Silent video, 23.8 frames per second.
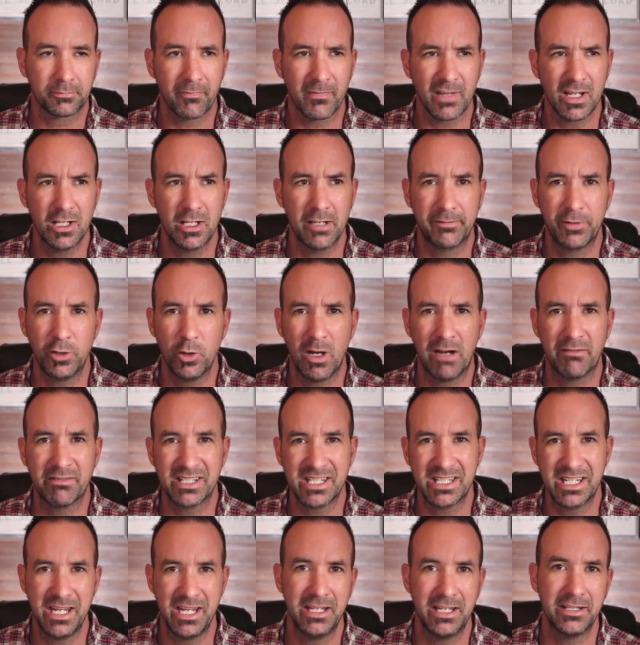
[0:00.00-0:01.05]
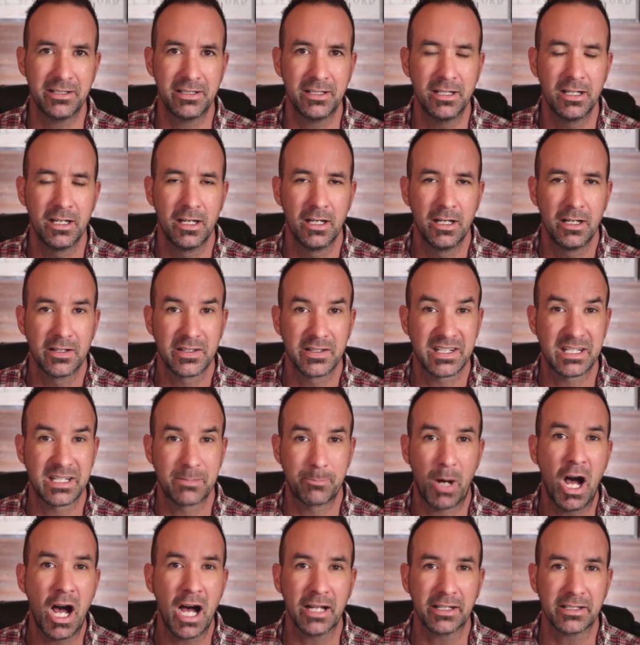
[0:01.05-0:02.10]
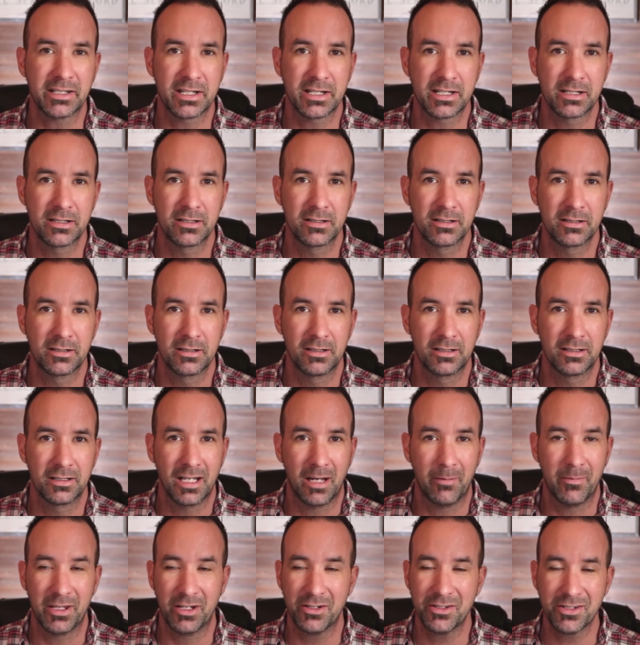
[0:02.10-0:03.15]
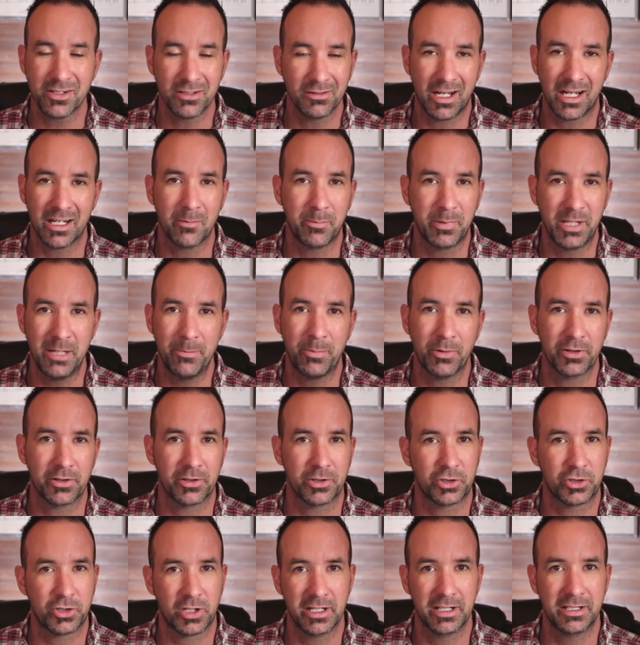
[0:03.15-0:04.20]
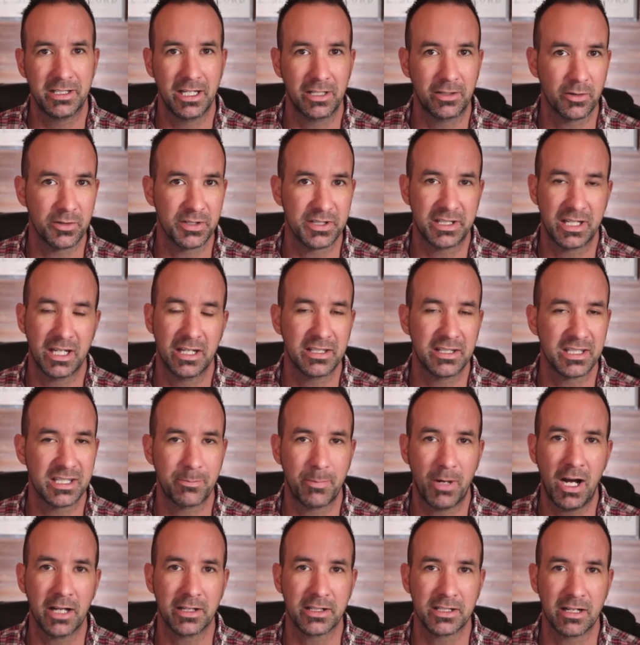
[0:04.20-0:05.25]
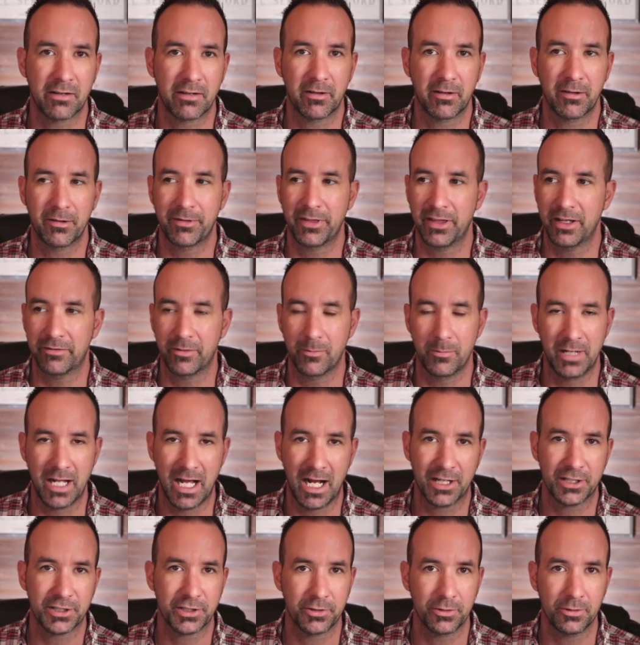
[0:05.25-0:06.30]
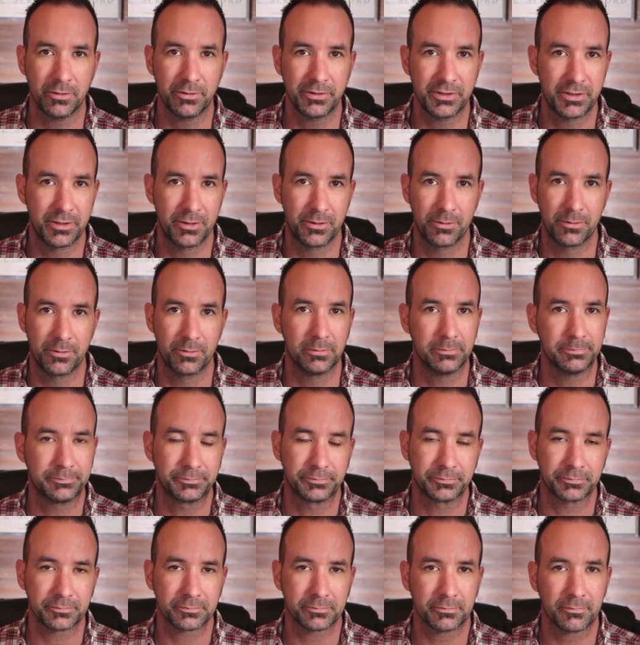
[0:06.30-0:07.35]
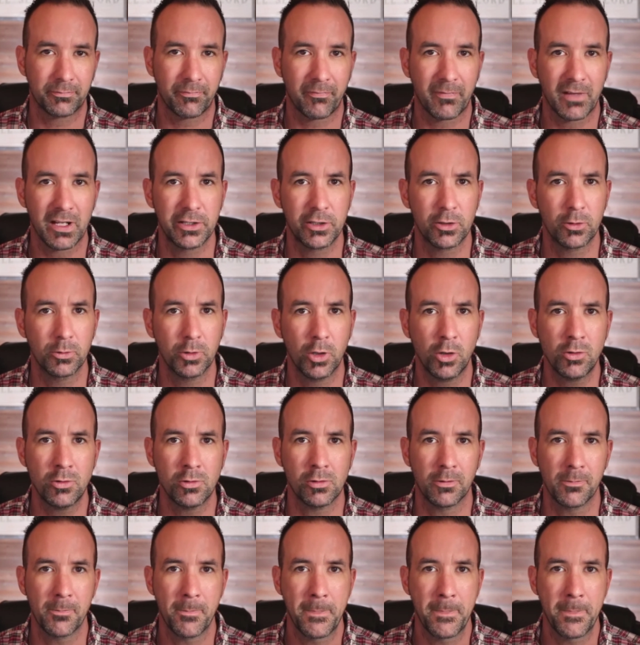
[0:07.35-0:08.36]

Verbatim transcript: if you have 10 spots, I mean, there's a lot of people that are trying to take those 10 spots, everything from national to, you know, local.